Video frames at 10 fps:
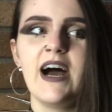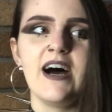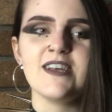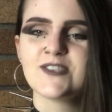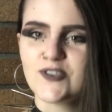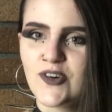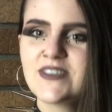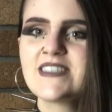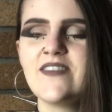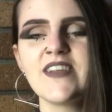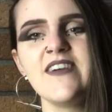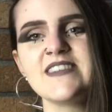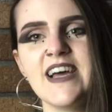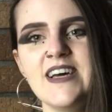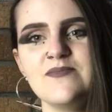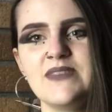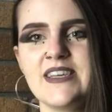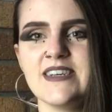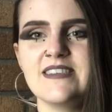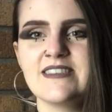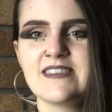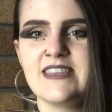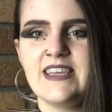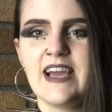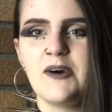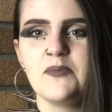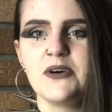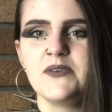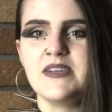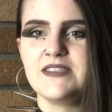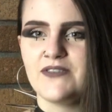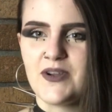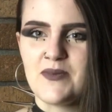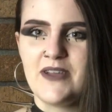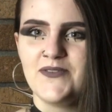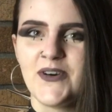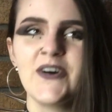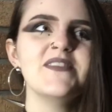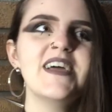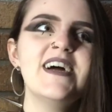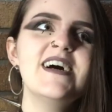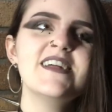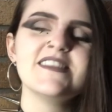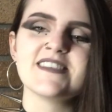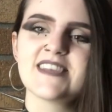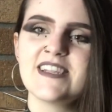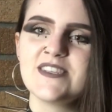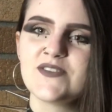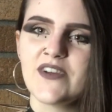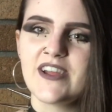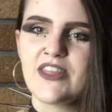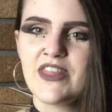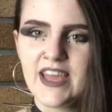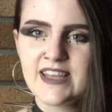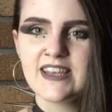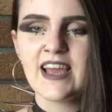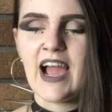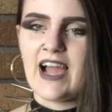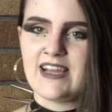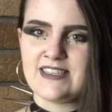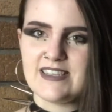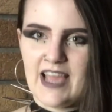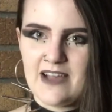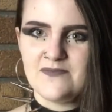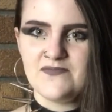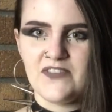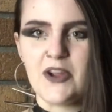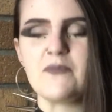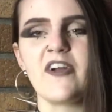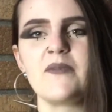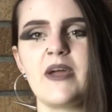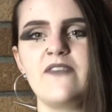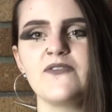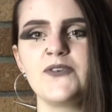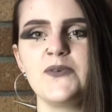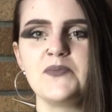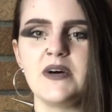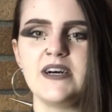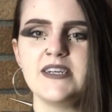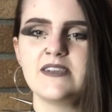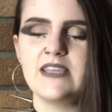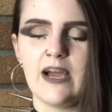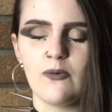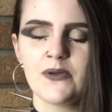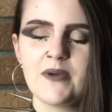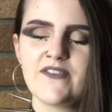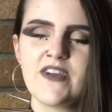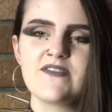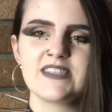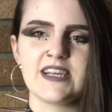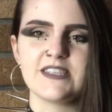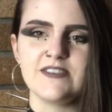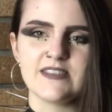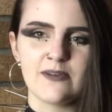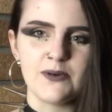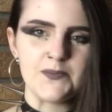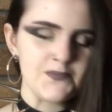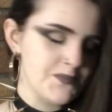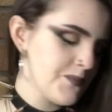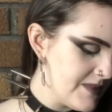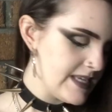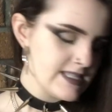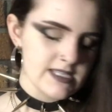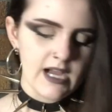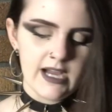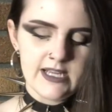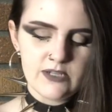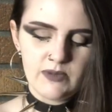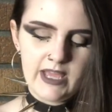strong 7 out of 10 because the elbow is very painful. The skin is very thin, and yeah, very painful, but yeah, one of my favourite tattoos, that one. This side we